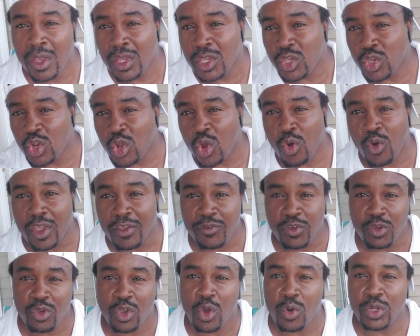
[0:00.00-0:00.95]
you know, if
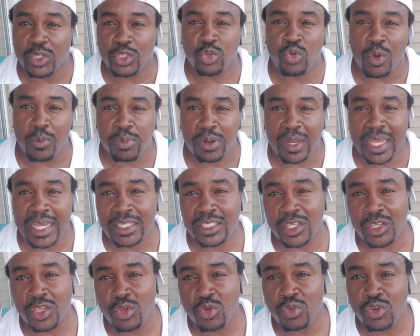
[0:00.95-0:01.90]
you go into a place
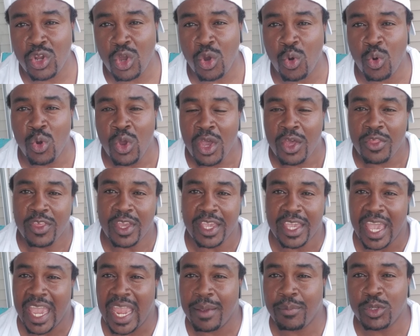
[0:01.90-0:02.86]
and you know the
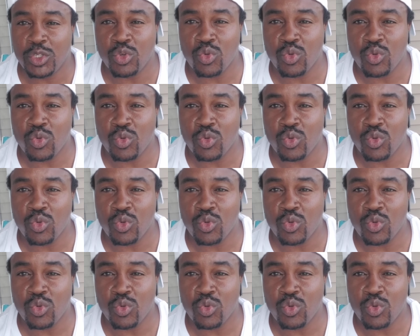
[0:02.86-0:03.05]
game is